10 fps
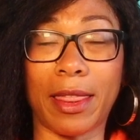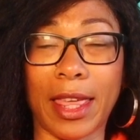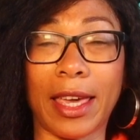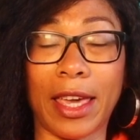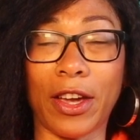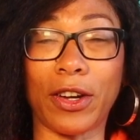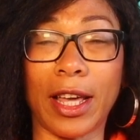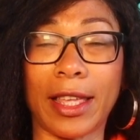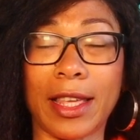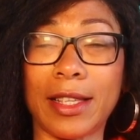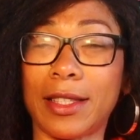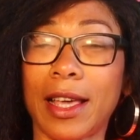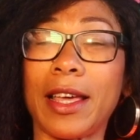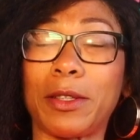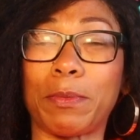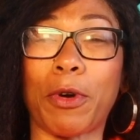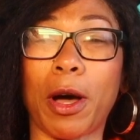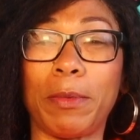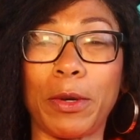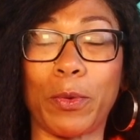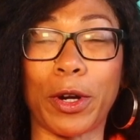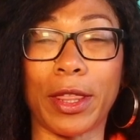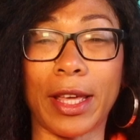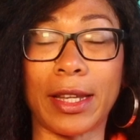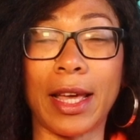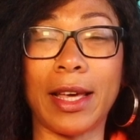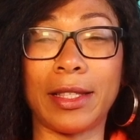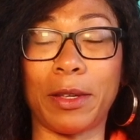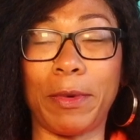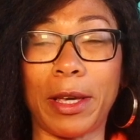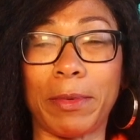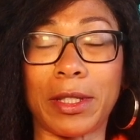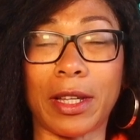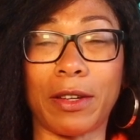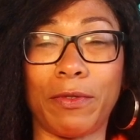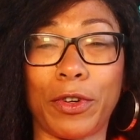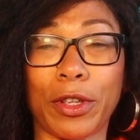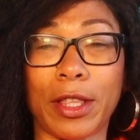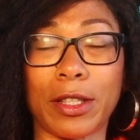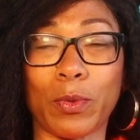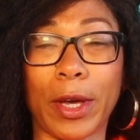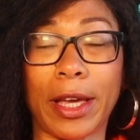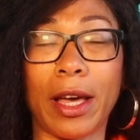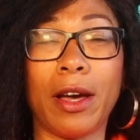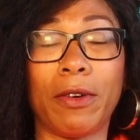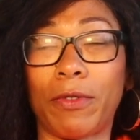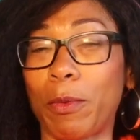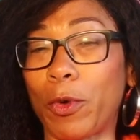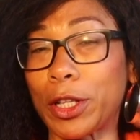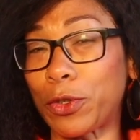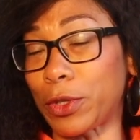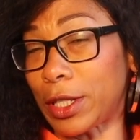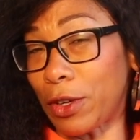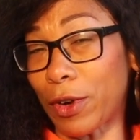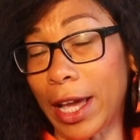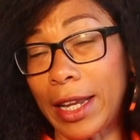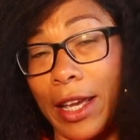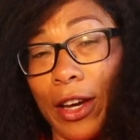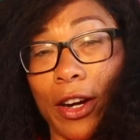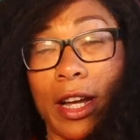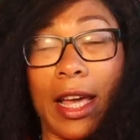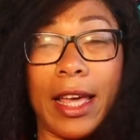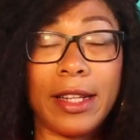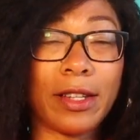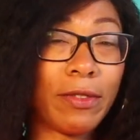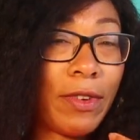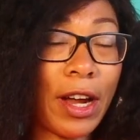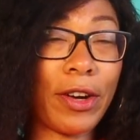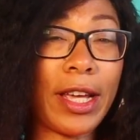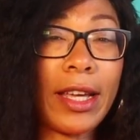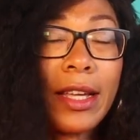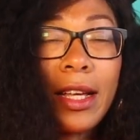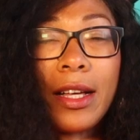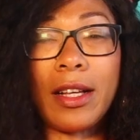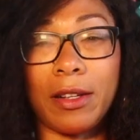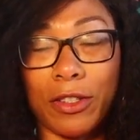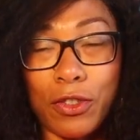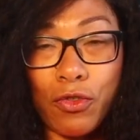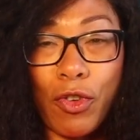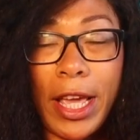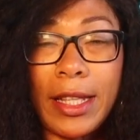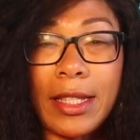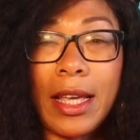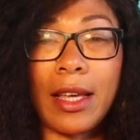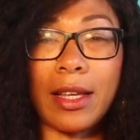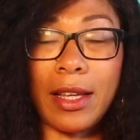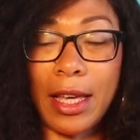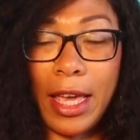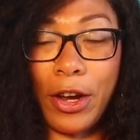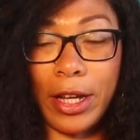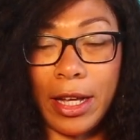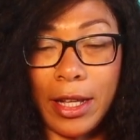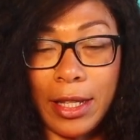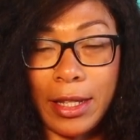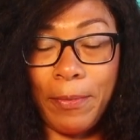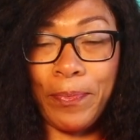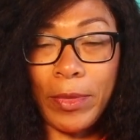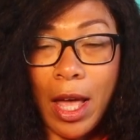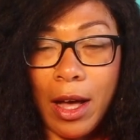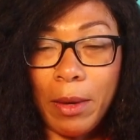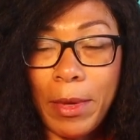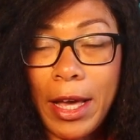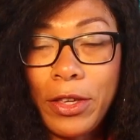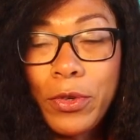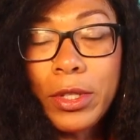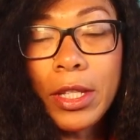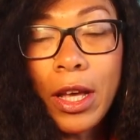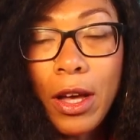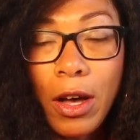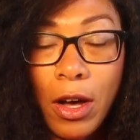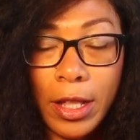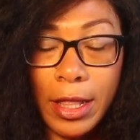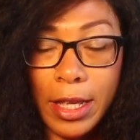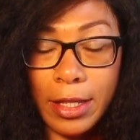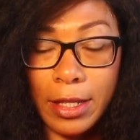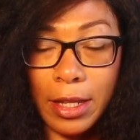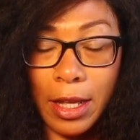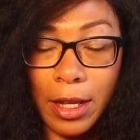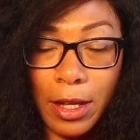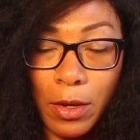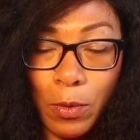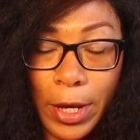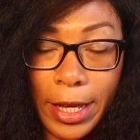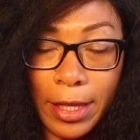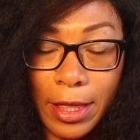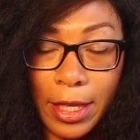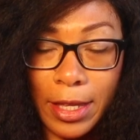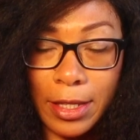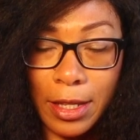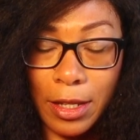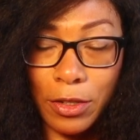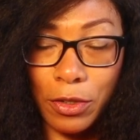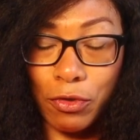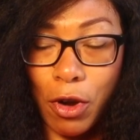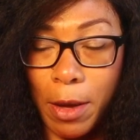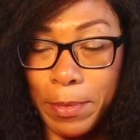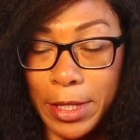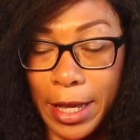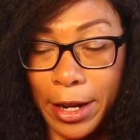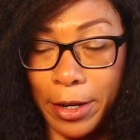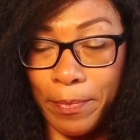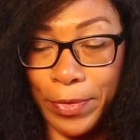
thick hair like this, it's probably worth it to be able to convert this wig from what you see right here into a very uh, straight haircut. Um, I used on this uh, wig these drops here,